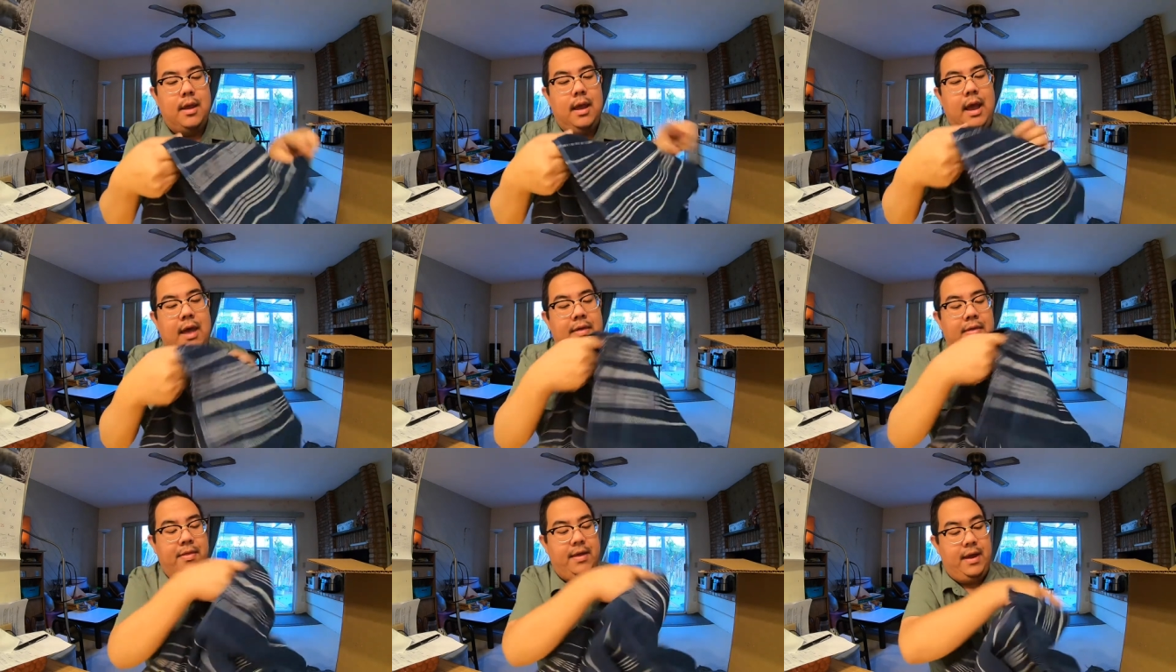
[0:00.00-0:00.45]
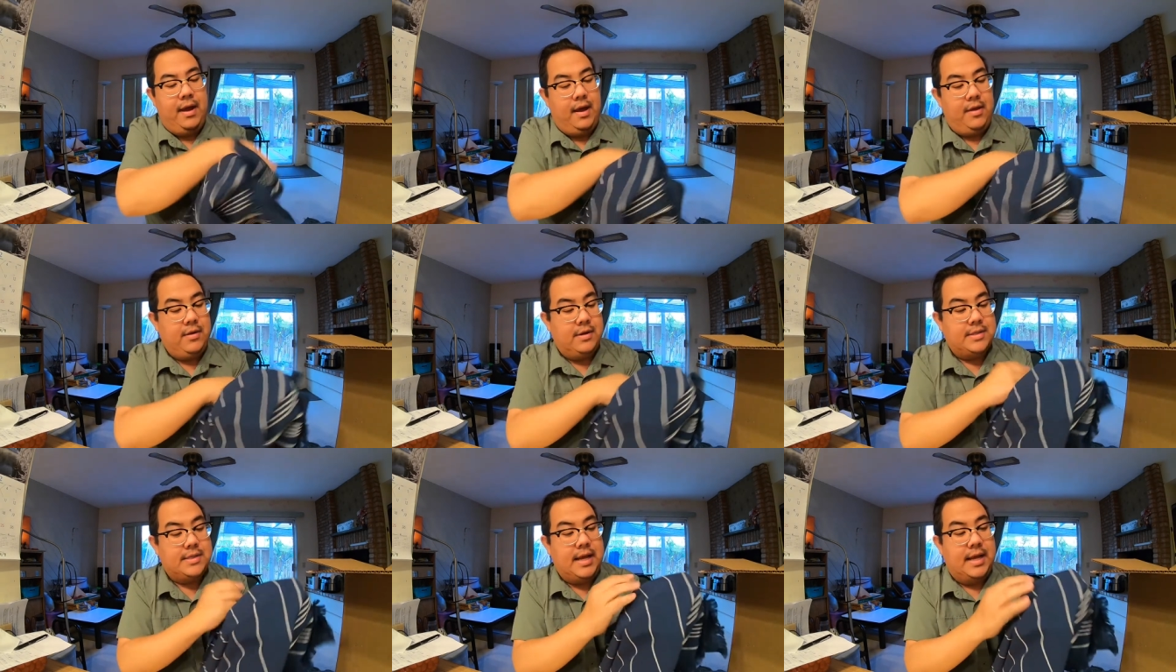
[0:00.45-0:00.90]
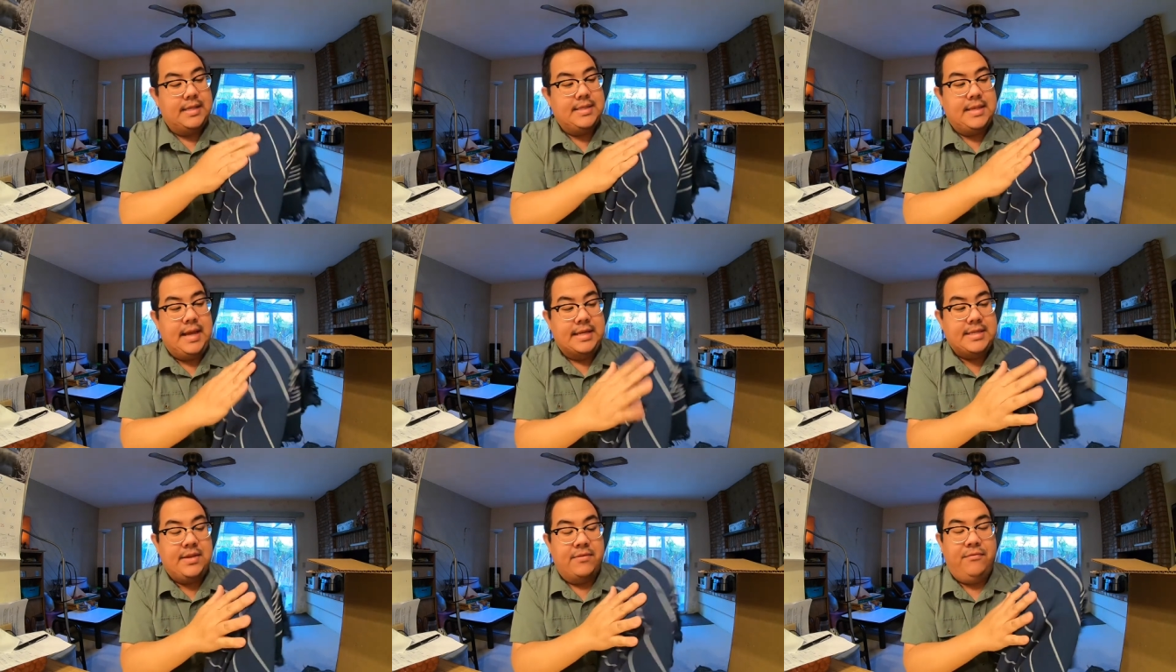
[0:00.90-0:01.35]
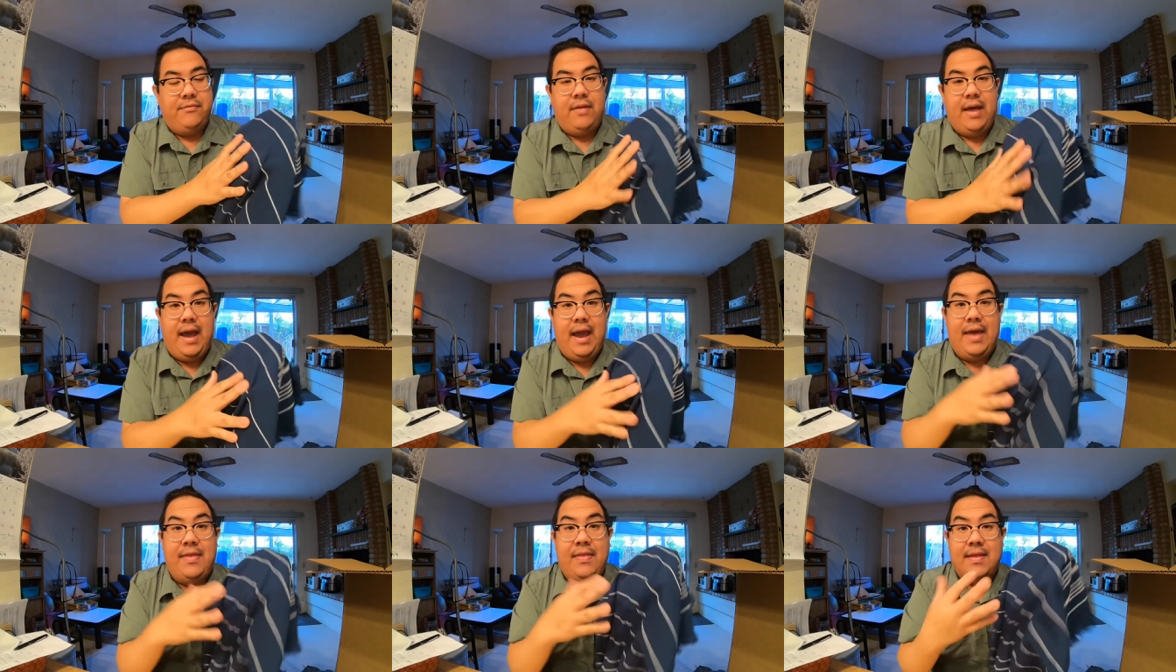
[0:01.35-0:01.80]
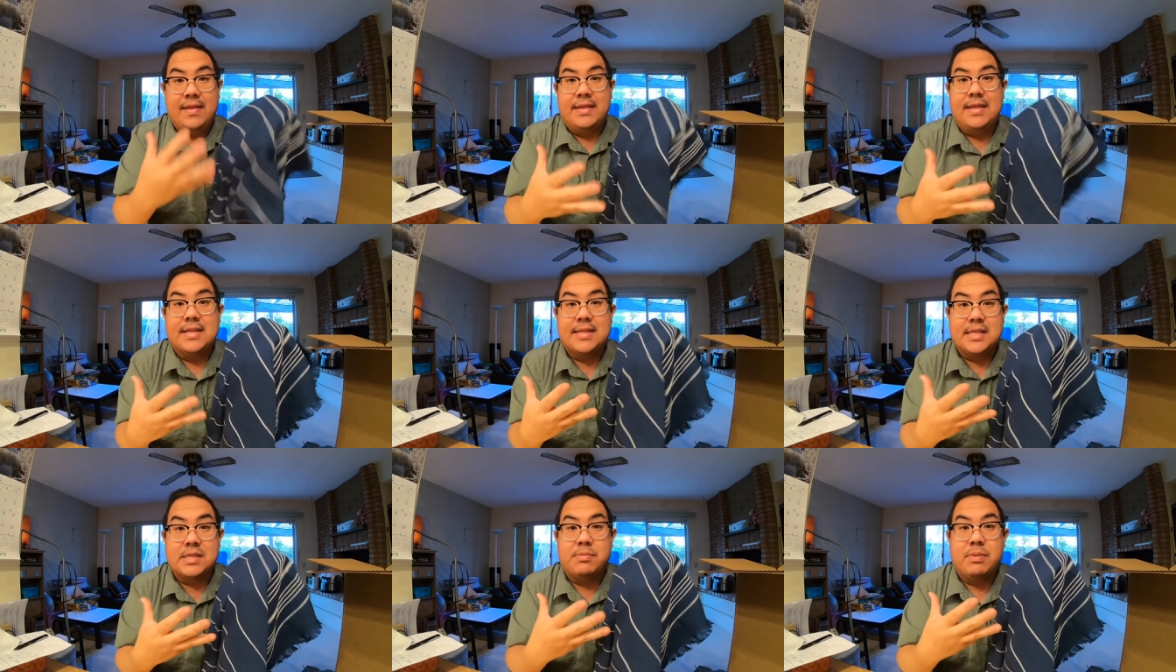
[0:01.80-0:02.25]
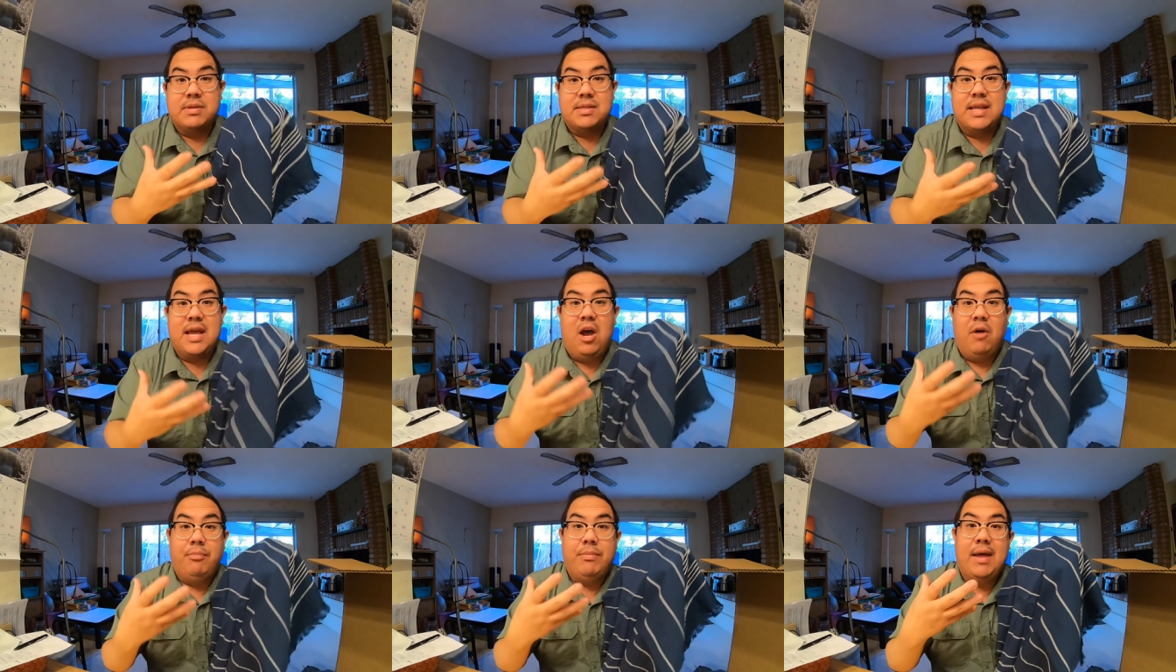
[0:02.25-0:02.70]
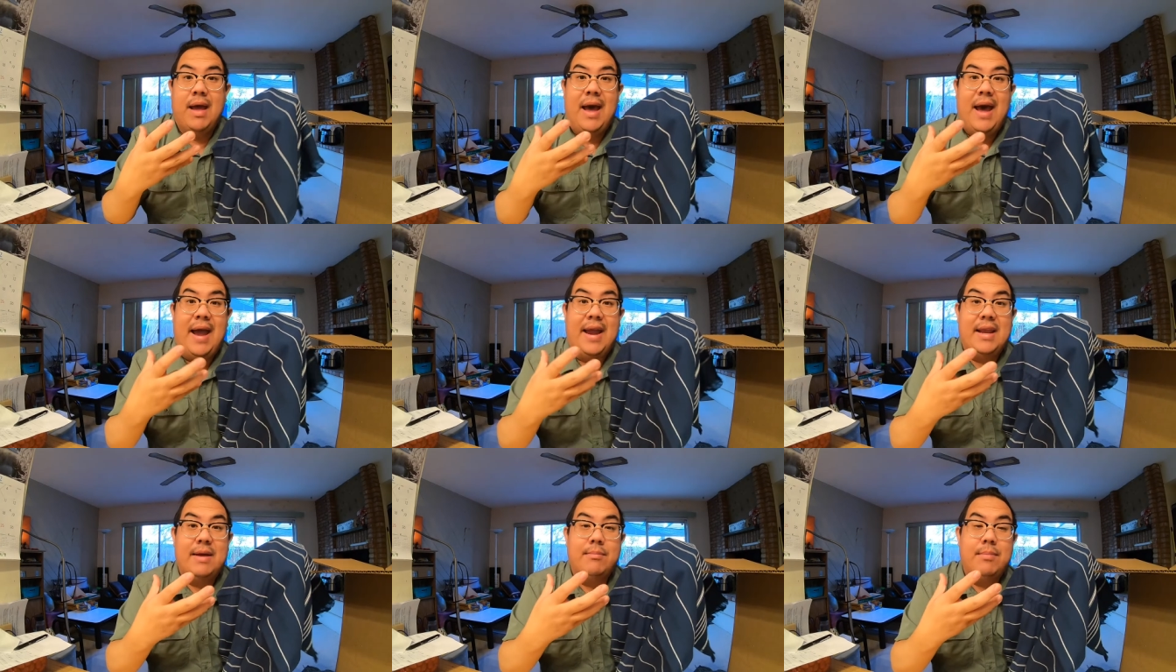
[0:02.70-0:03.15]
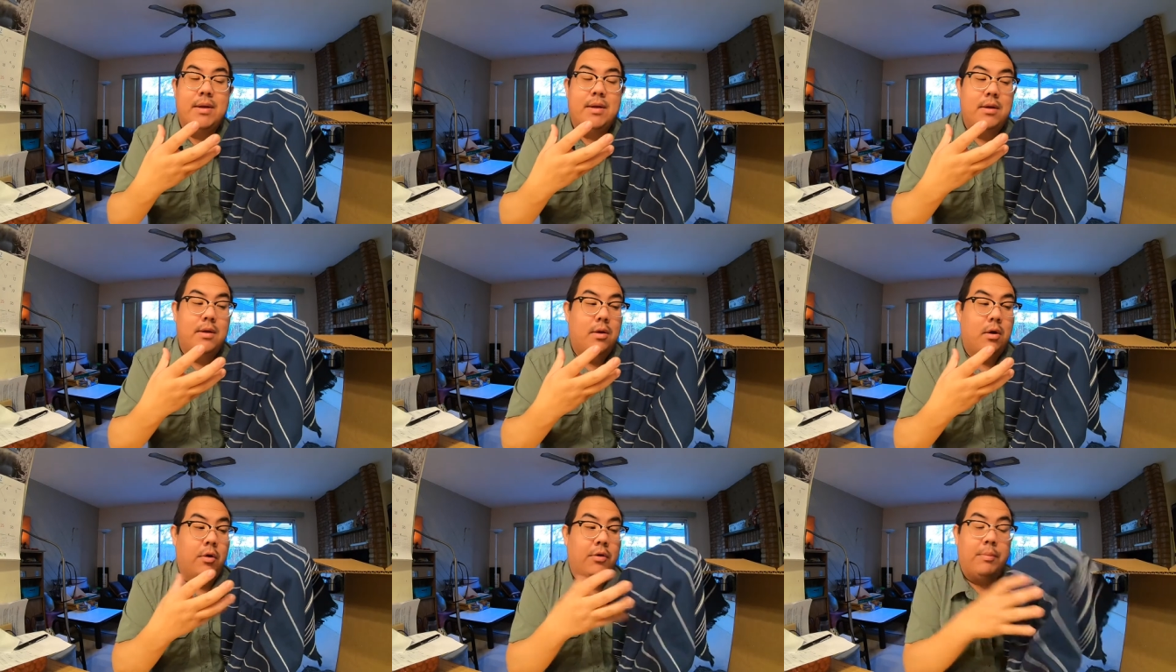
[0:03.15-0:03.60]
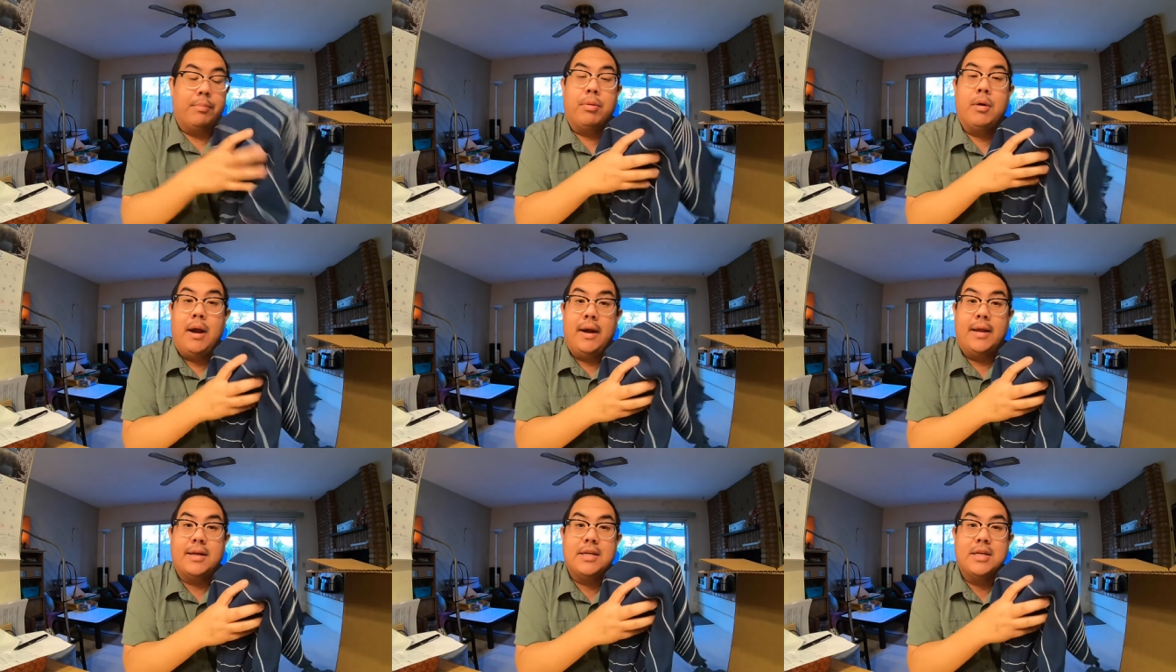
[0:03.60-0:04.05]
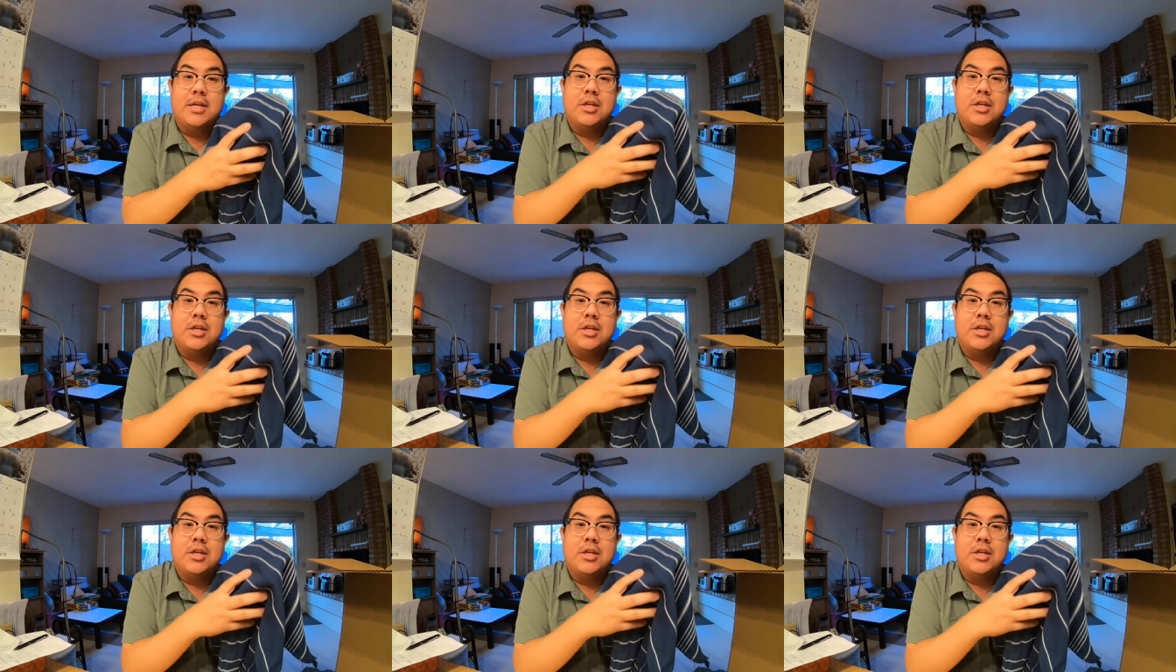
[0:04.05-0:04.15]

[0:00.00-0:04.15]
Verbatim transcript: And then the other side's nice and flat. And then this is supposed to help the item or the product